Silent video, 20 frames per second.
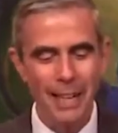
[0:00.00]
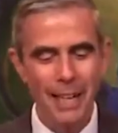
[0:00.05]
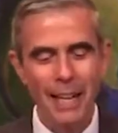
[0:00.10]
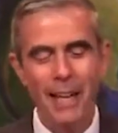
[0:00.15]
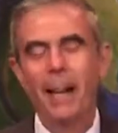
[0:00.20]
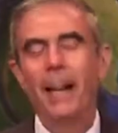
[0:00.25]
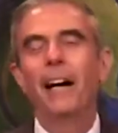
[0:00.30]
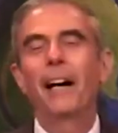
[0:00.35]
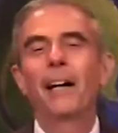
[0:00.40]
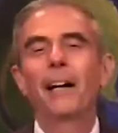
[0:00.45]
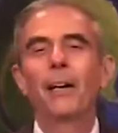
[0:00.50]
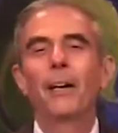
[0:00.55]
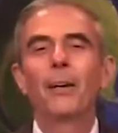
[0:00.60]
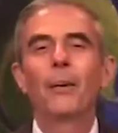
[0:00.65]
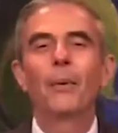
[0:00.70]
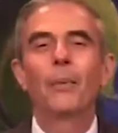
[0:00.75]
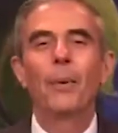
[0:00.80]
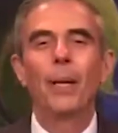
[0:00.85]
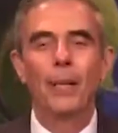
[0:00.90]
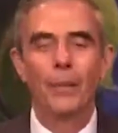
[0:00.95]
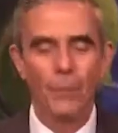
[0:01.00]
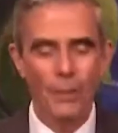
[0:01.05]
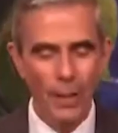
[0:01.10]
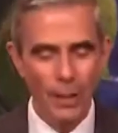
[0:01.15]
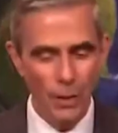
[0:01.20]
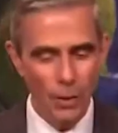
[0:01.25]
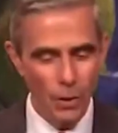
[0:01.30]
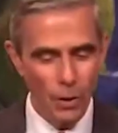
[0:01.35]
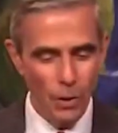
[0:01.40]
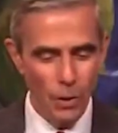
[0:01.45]
Uh, we
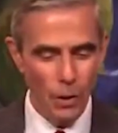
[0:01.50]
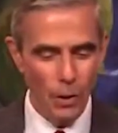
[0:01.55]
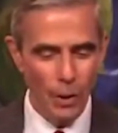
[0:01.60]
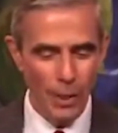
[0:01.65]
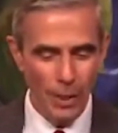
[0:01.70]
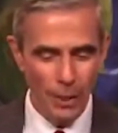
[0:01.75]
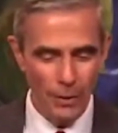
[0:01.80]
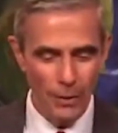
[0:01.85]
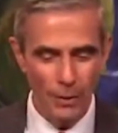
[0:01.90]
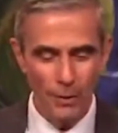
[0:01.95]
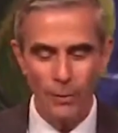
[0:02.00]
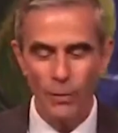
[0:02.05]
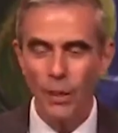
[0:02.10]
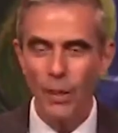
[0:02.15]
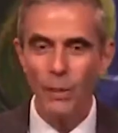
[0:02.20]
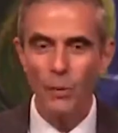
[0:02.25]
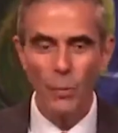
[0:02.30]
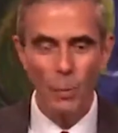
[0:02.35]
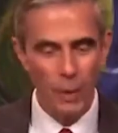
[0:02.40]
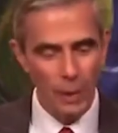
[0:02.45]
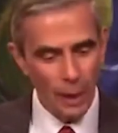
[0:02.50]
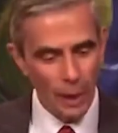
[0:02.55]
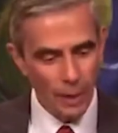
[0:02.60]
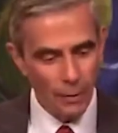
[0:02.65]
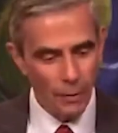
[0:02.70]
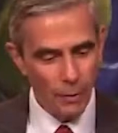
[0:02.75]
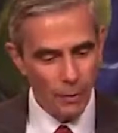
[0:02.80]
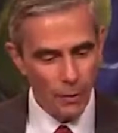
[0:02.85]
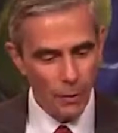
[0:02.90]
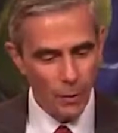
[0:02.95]
invite you to join us on Facebook Live
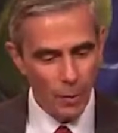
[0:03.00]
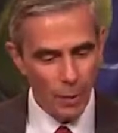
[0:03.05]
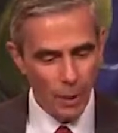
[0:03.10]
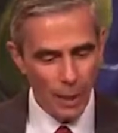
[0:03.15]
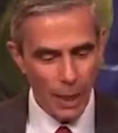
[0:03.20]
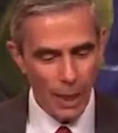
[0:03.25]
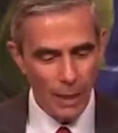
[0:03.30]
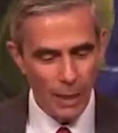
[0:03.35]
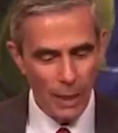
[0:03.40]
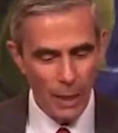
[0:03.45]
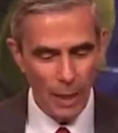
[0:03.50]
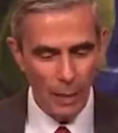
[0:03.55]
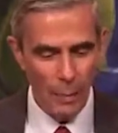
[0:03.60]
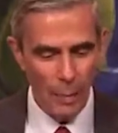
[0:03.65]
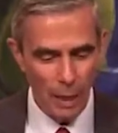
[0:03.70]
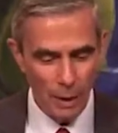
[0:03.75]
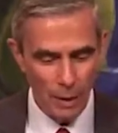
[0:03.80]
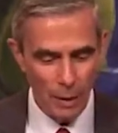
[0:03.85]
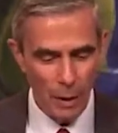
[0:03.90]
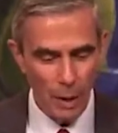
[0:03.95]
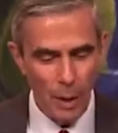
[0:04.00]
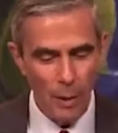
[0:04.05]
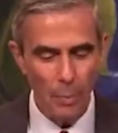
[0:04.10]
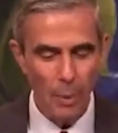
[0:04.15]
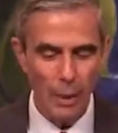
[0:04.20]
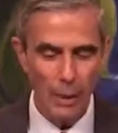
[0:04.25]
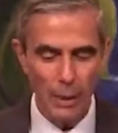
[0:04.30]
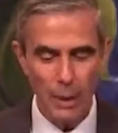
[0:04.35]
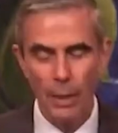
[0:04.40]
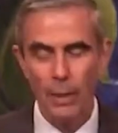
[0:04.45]
or Zoom again, and my
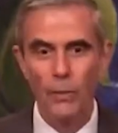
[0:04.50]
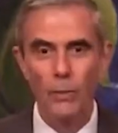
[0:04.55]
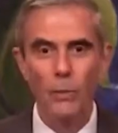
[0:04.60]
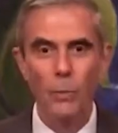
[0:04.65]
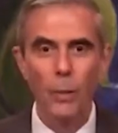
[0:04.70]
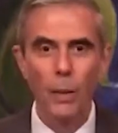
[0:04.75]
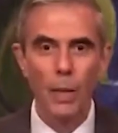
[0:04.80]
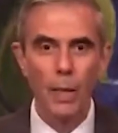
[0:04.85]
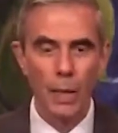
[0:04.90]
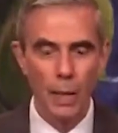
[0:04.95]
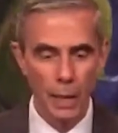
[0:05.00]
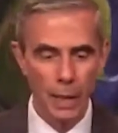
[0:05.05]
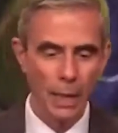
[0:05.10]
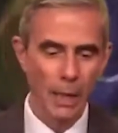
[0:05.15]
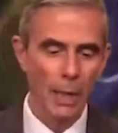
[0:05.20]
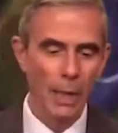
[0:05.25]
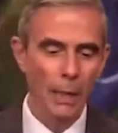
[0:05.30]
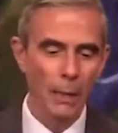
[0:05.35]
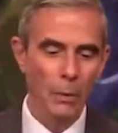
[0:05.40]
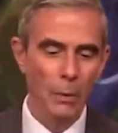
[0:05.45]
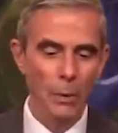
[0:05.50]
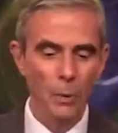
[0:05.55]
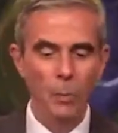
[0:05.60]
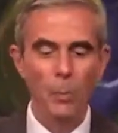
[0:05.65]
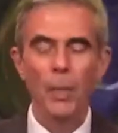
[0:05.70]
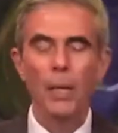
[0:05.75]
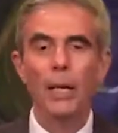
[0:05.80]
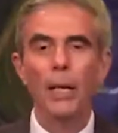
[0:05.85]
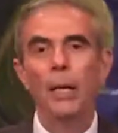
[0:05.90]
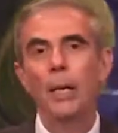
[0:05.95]
topic next week will
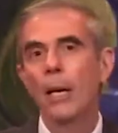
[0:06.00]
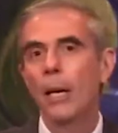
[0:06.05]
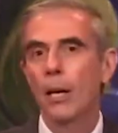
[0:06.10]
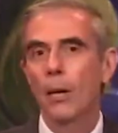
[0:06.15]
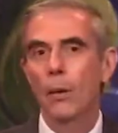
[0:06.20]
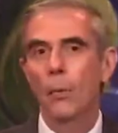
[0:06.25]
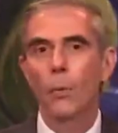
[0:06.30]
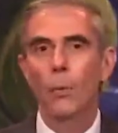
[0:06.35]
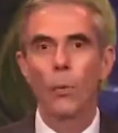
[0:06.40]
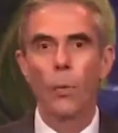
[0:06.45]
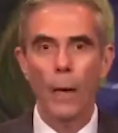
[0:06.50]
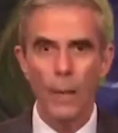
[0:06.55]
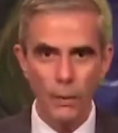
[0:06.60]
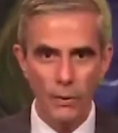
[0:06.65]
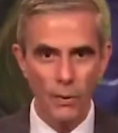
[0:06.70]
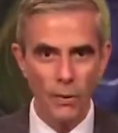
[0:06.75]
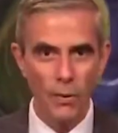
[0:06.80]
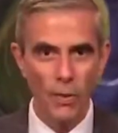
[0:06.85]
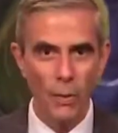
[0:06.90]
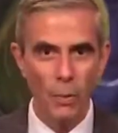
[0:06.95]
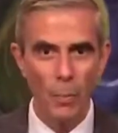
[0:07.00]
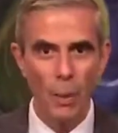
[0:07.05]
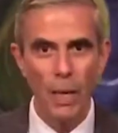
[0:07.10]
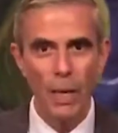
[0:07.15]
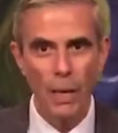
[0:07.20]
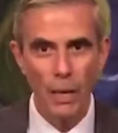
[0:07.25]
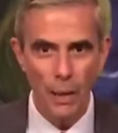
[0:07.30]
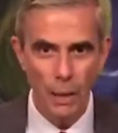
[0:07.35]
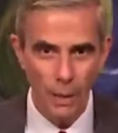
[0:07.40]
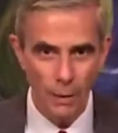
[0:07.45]
be, what's the
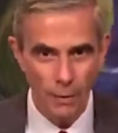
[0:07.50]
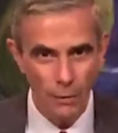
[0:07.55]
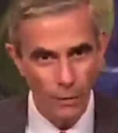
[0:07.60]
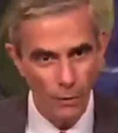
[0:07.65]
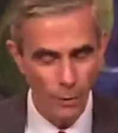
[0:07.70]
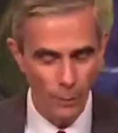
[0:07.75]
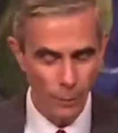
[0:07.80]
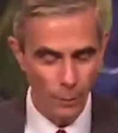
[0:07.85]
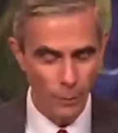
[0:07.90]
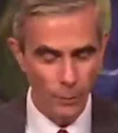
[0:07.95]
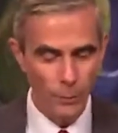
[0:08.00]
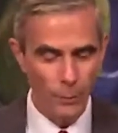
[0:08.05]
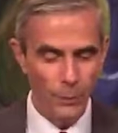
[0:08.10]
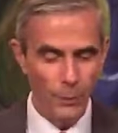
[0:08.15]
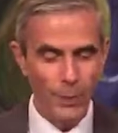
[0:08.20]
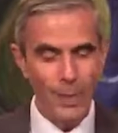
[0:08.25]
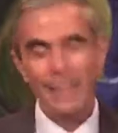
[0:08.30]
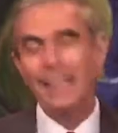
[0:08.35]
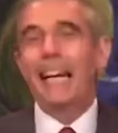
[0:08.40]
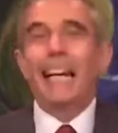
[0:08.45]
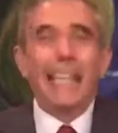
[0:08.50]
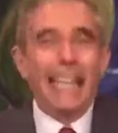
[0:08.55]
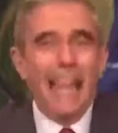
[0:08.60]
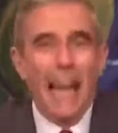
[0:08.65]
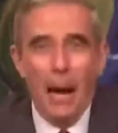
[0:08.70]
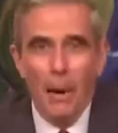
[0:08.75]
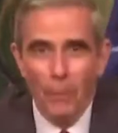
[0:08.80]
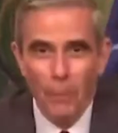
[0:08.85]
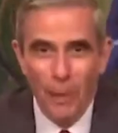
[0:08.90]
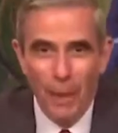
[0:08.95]
payoff? I
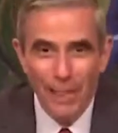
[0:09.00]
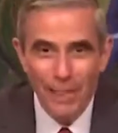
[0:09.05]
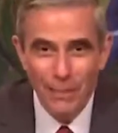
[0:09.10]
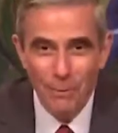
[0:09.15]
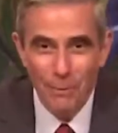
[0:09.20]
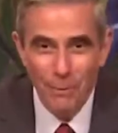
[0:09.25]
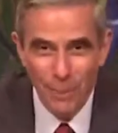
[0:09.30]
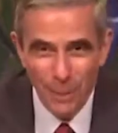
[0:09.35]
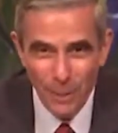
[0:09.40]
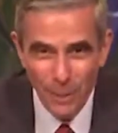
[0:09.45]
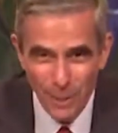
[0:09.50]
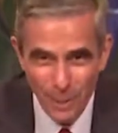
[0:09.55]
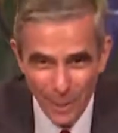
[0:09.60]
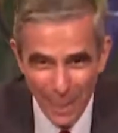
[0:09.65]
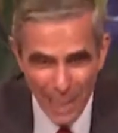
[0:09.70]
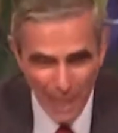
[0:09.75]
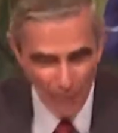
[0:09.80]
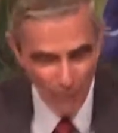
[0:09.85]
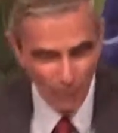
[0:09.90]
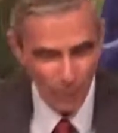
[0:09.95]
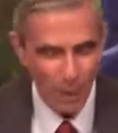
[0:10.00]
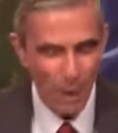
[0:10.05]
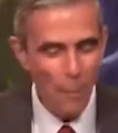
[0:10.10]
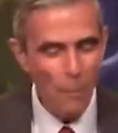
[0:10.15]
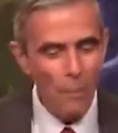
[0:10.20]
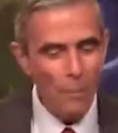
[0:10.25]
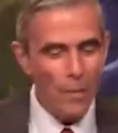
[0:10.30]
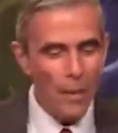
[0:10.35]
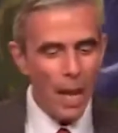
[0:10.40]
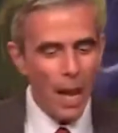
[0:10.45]
can't wait to figure it out.
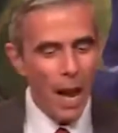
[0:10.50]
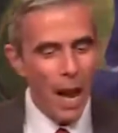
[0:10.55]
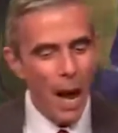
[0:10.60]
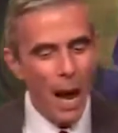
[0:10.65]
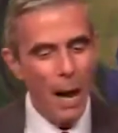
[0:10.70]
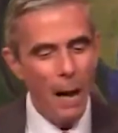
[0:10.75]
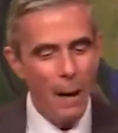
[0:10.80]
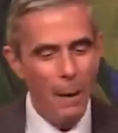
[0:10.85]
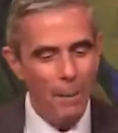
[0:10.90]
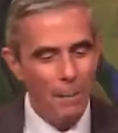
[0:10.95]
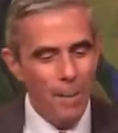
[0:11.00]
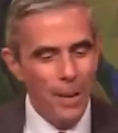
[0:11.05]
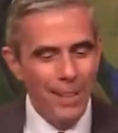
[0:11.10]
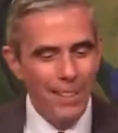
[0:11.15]
Um,